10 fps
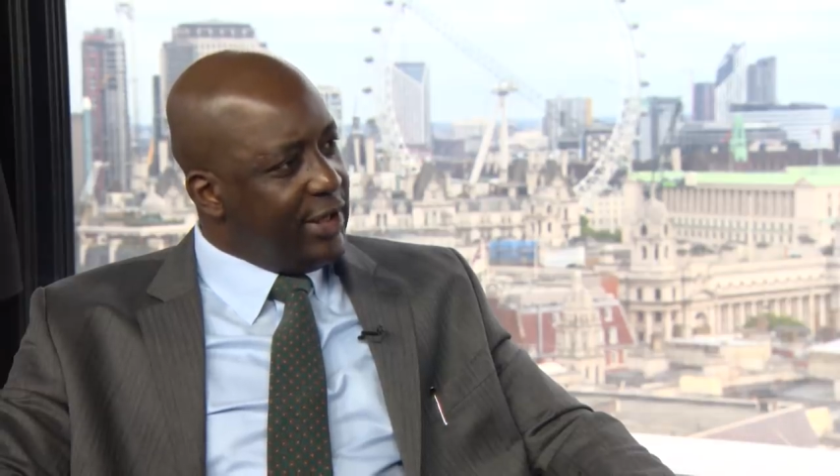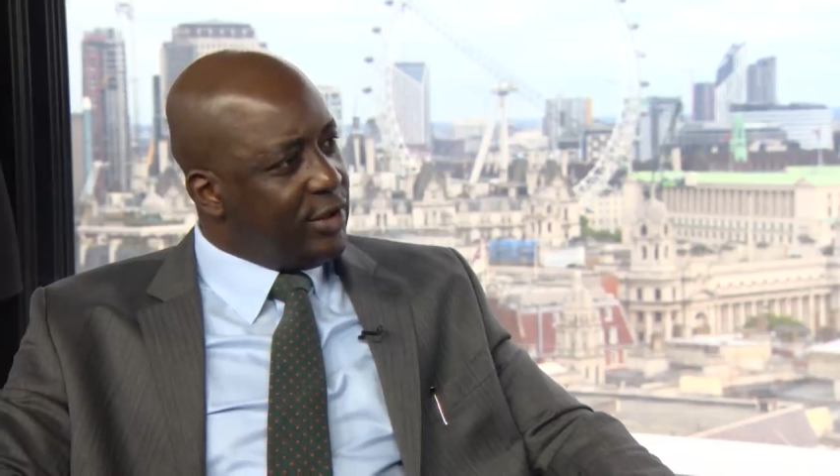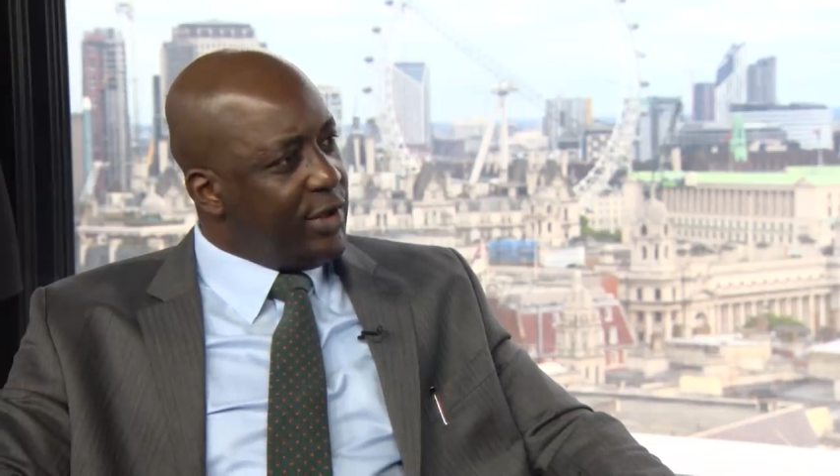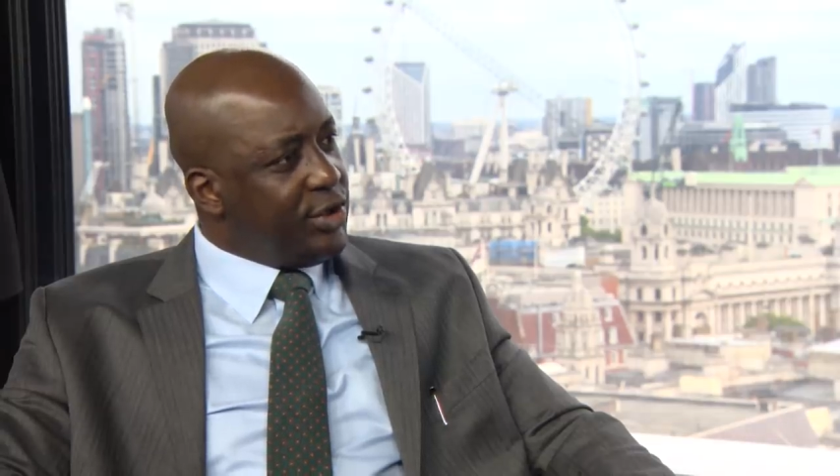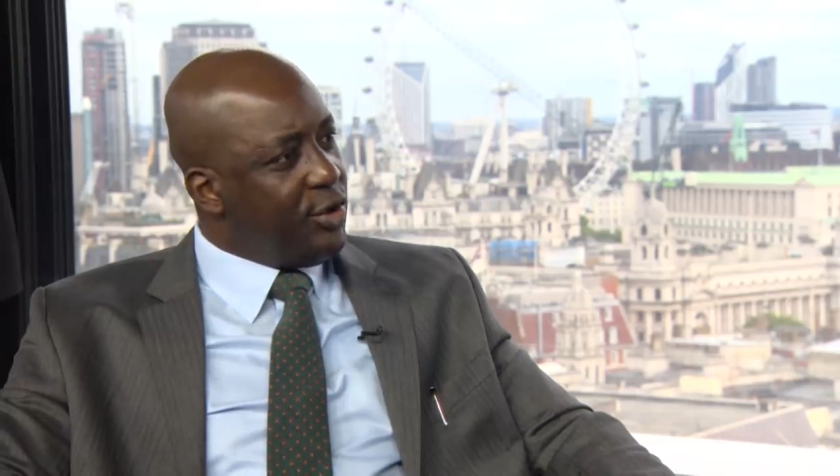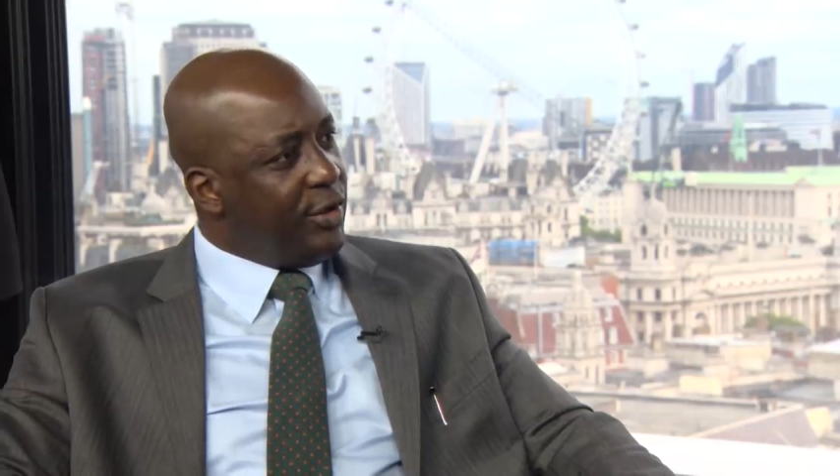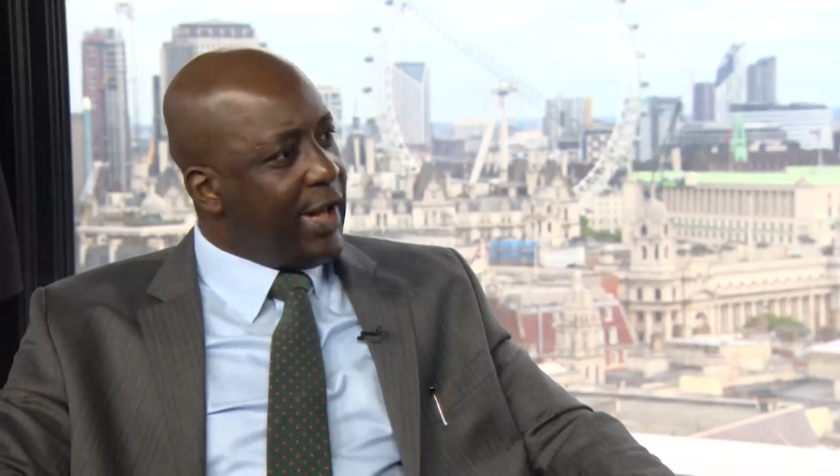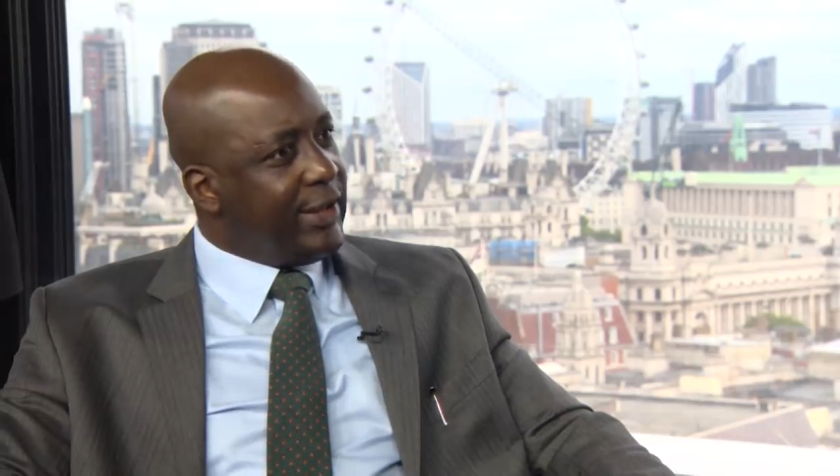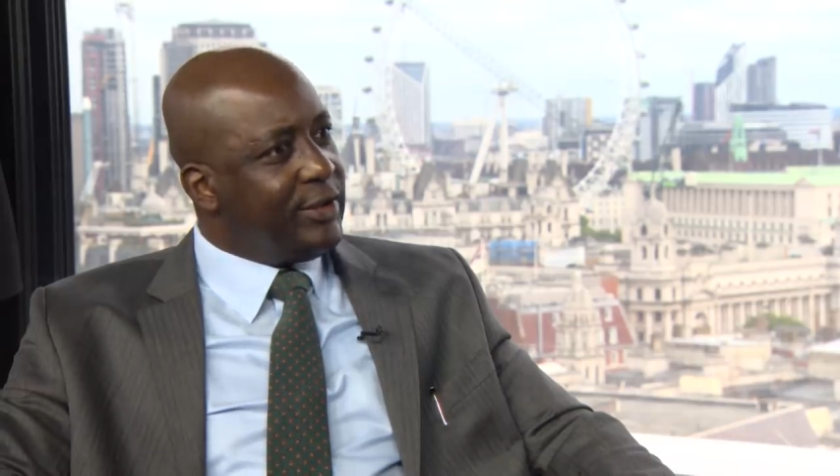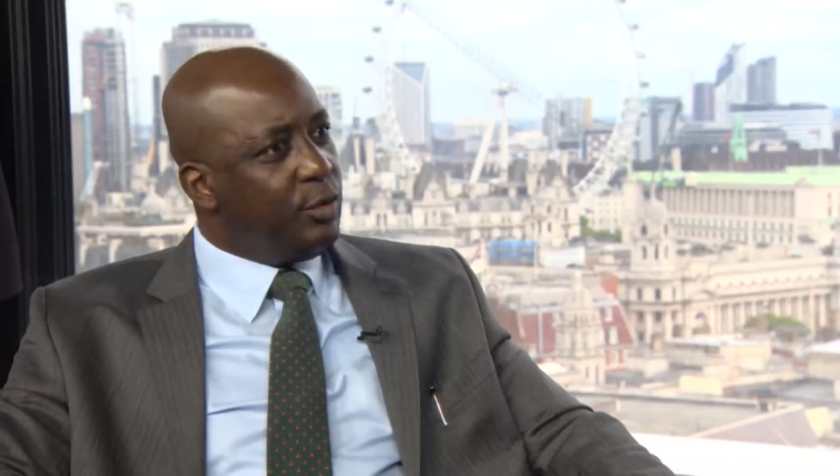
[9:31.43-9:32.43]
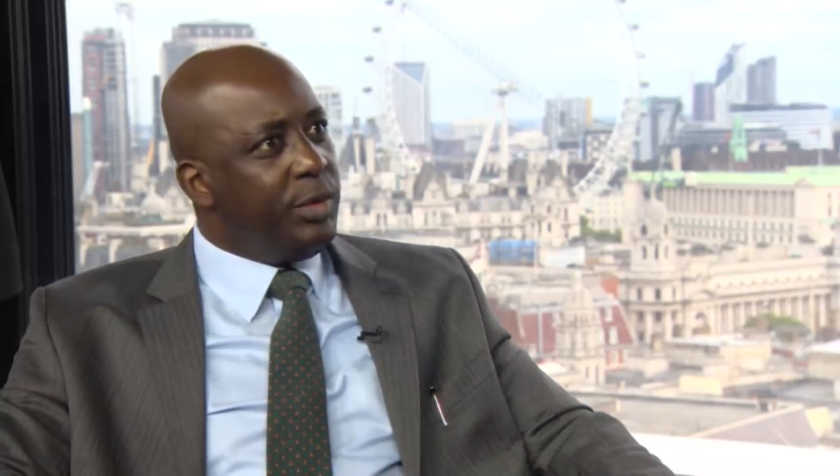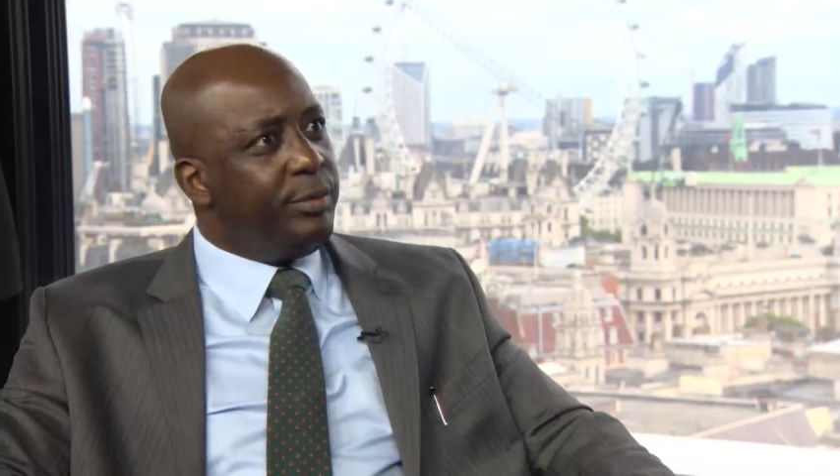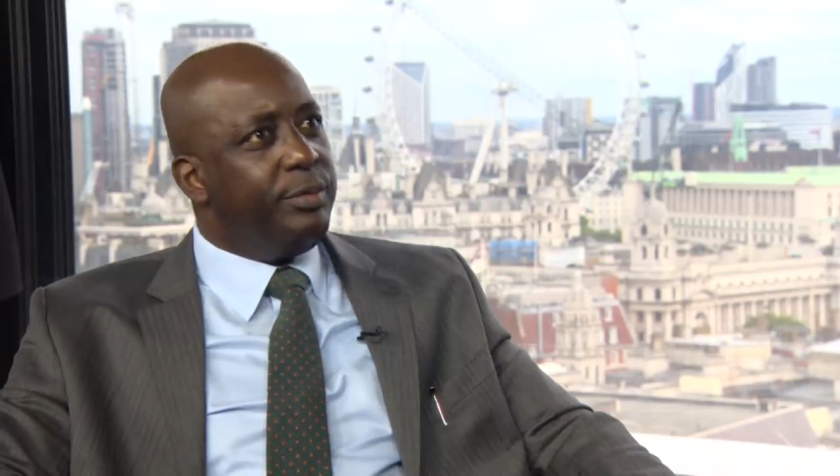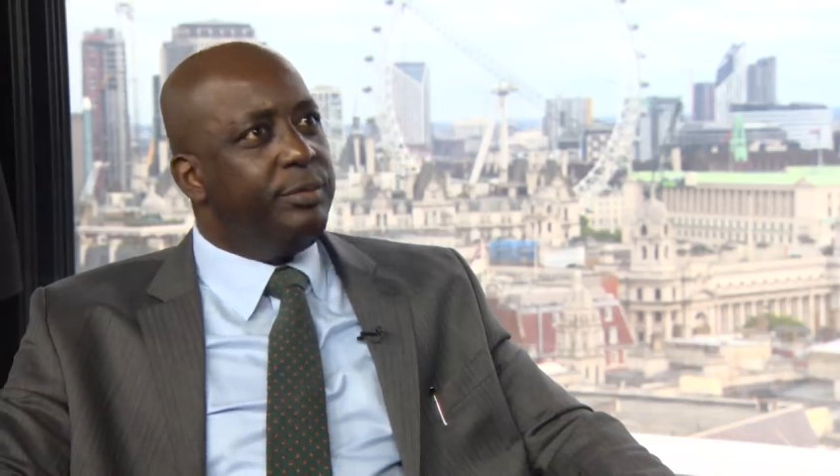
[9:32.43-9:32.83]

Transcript: to ensure that we